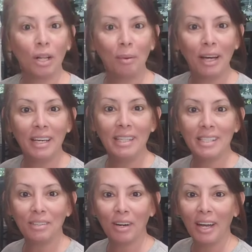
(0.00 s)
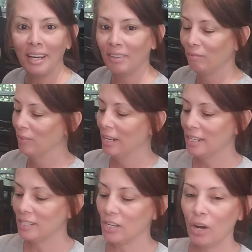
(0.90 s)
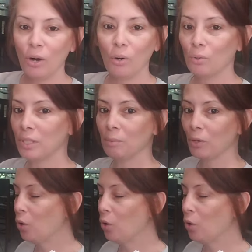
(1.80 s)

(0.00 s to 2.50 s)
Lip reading: all that easy, right? So some